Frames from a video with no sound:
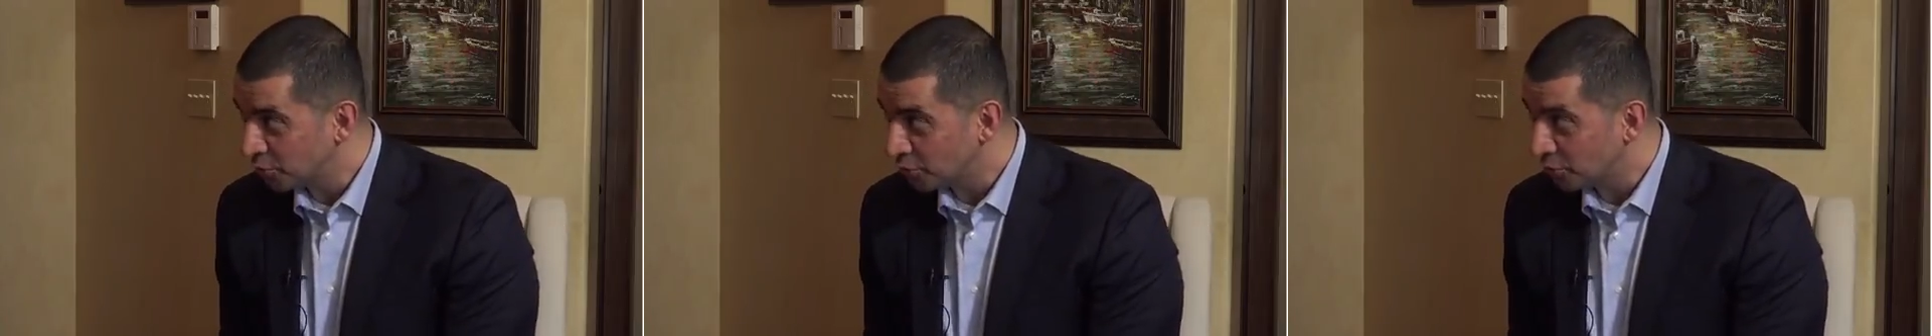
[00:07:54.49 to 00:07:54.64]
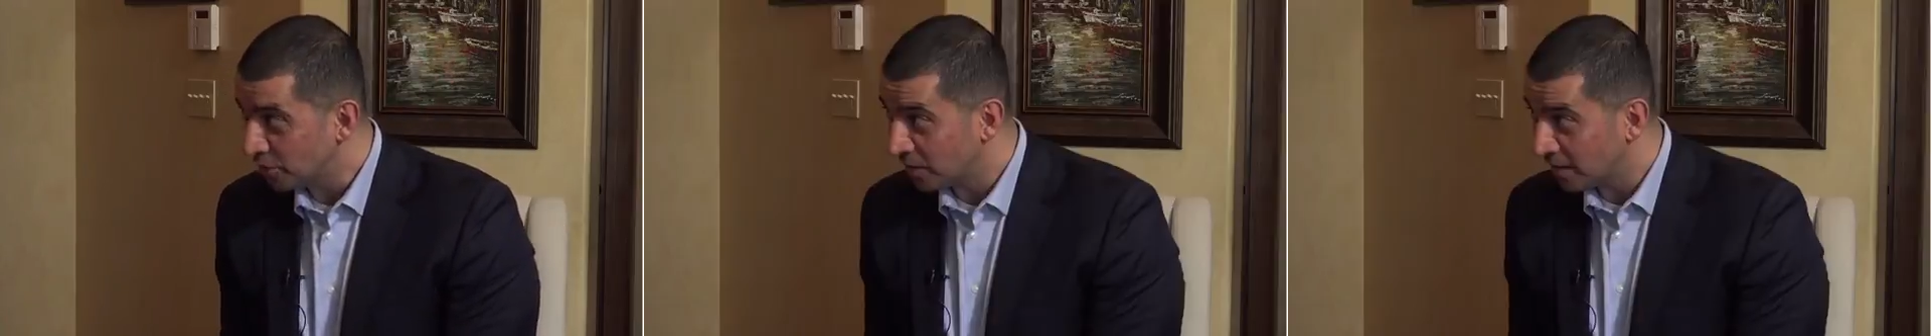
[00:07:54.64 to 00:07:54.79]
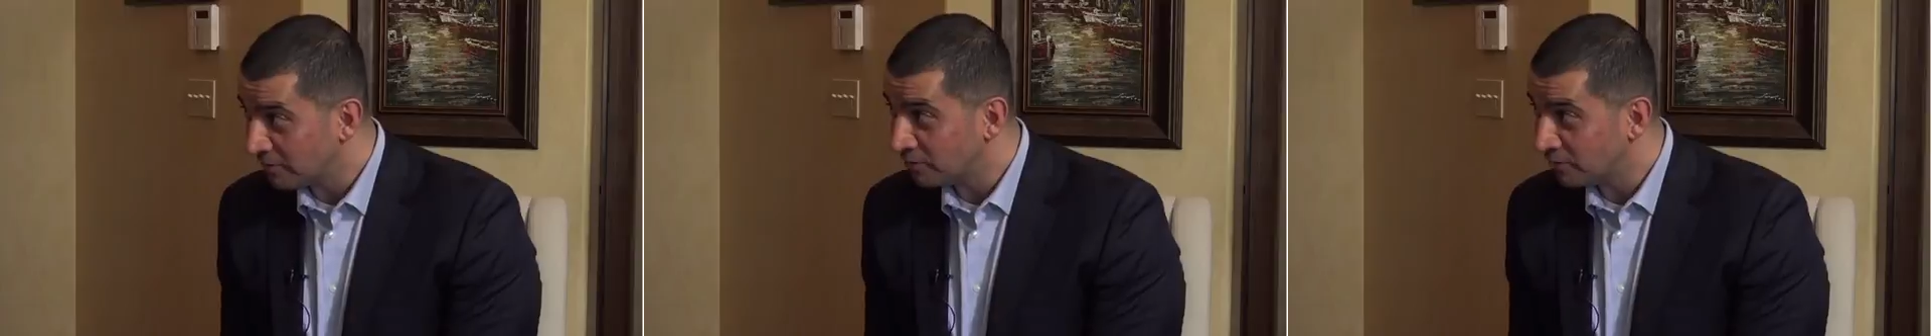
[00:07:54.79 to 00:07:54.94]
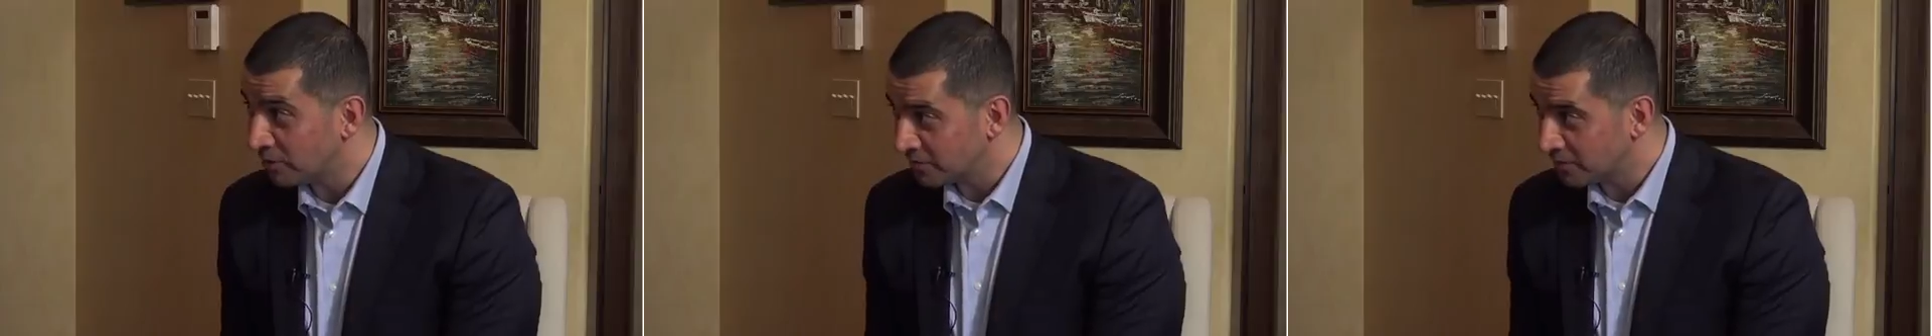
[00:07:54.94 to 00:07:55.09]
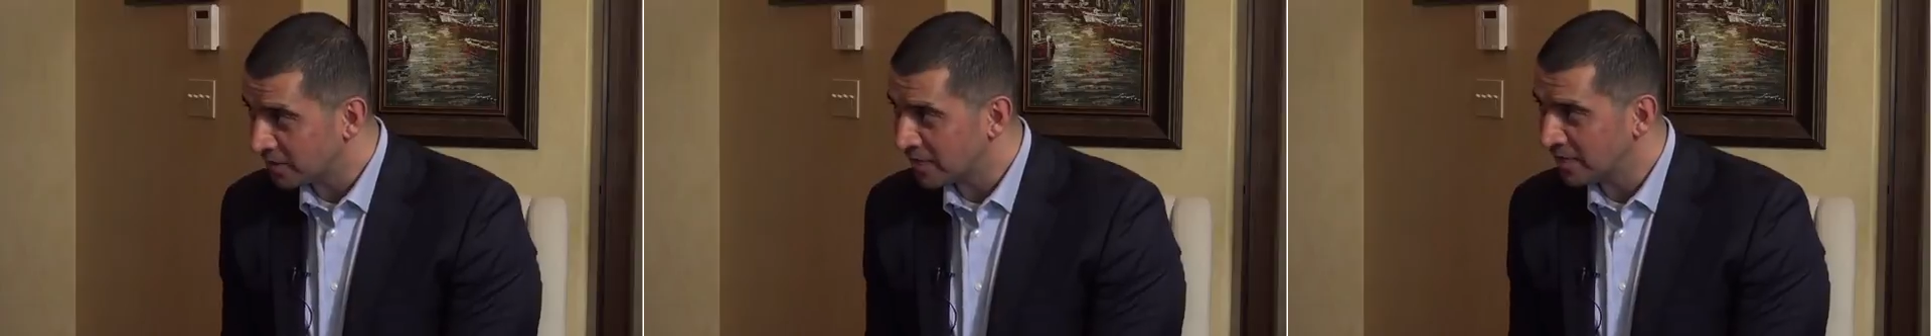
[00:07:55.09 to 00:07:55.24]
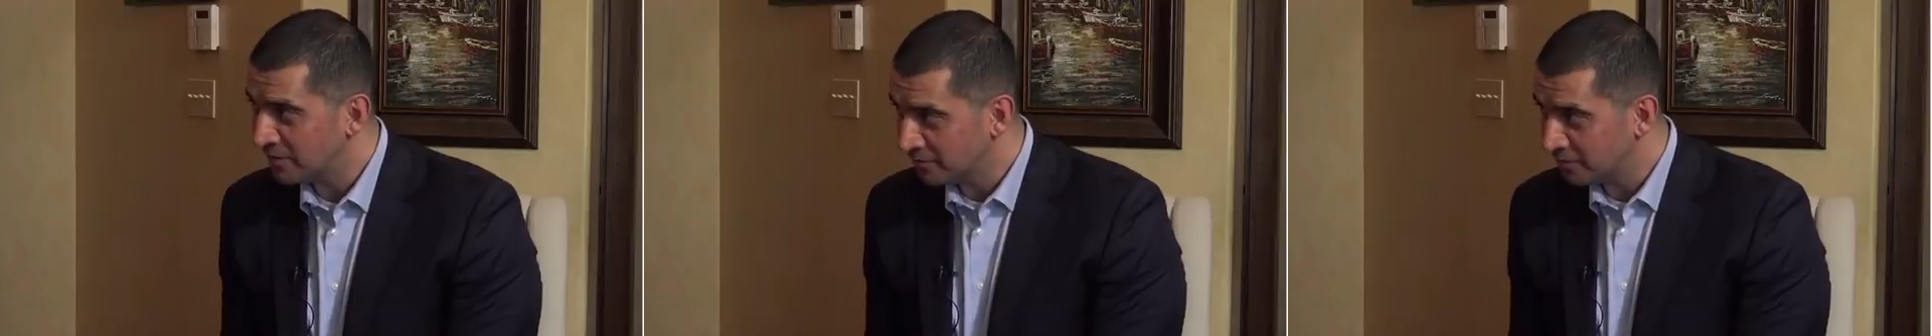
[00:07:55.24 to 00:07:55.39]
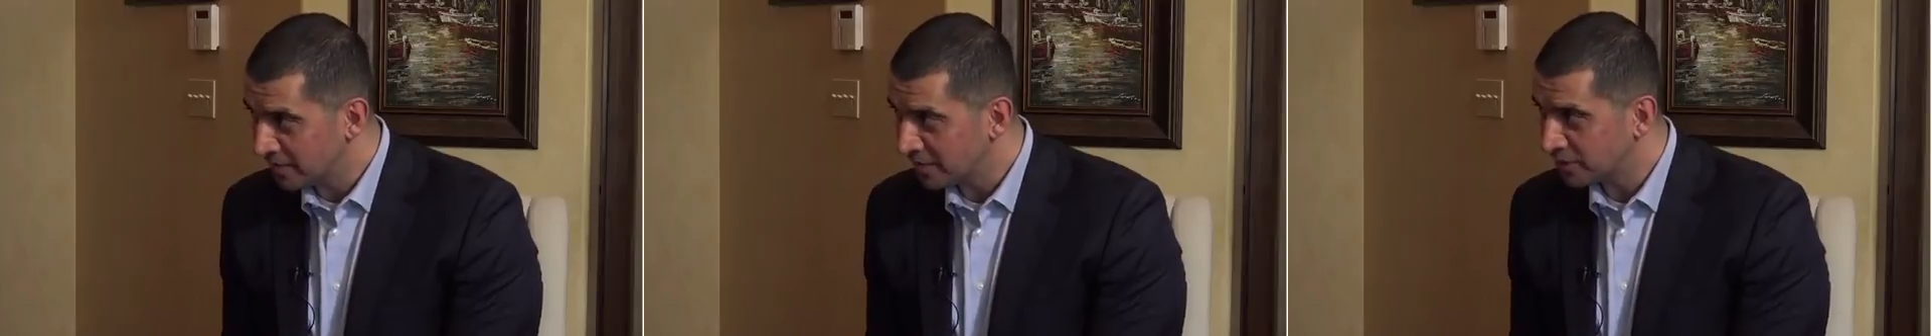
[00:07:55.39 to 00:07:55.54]
your level of
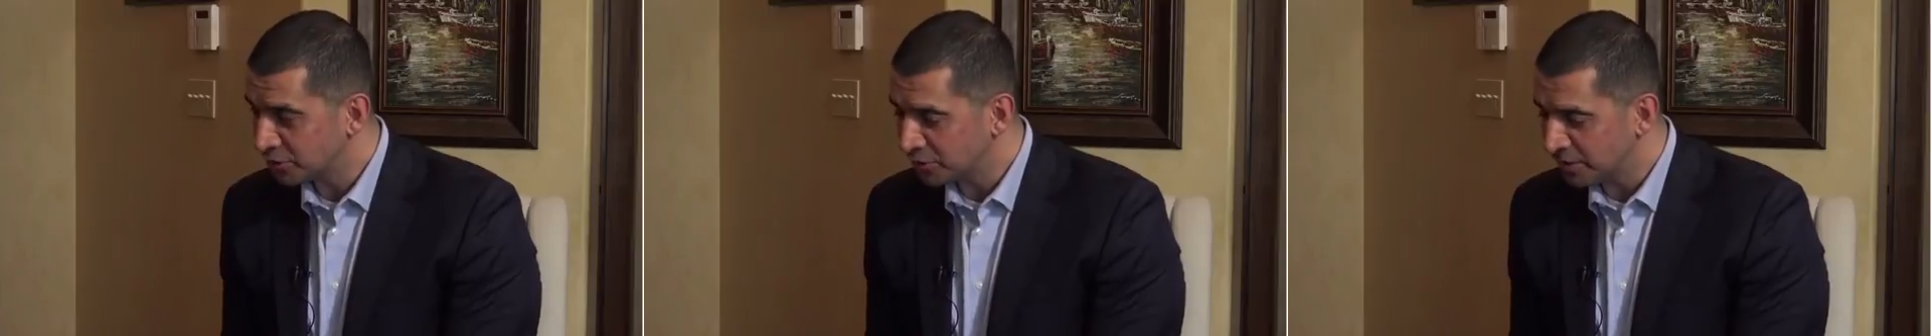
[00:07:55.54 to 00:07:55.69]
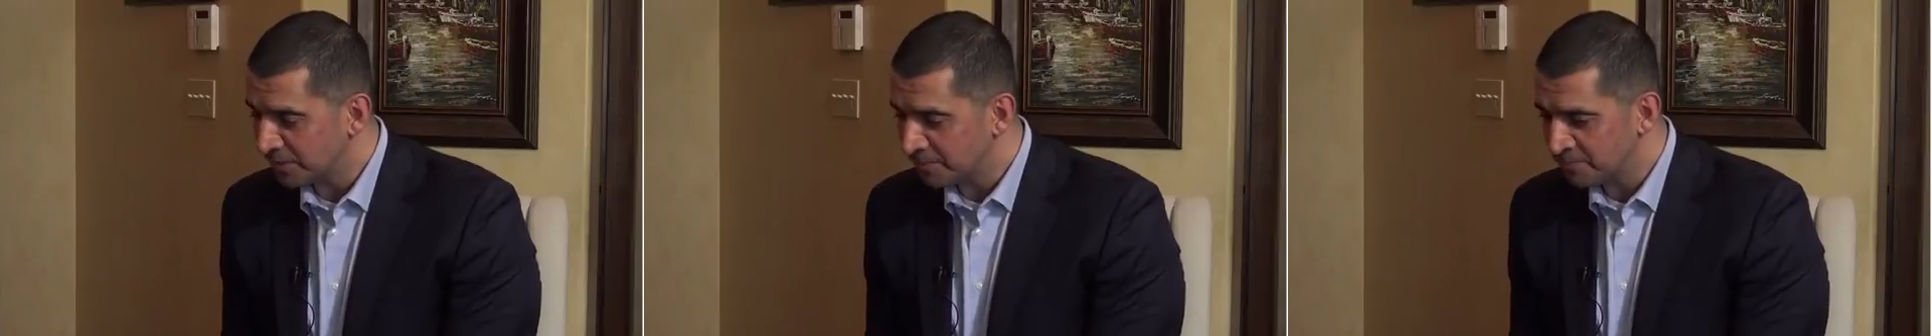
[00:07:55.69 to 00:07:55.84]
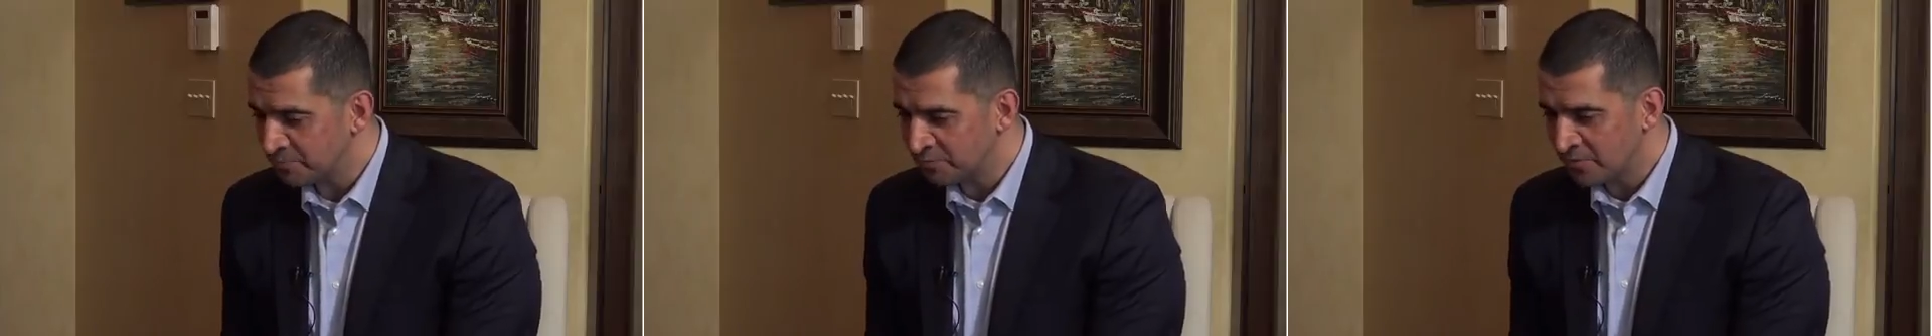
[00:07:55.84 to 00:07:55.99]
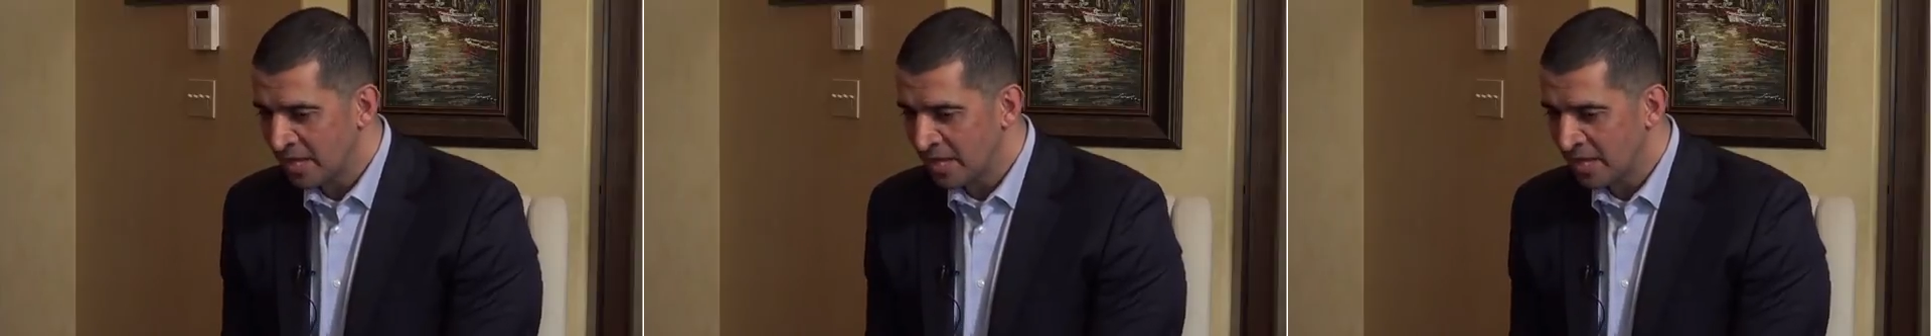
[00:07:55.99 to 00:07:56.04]
conviction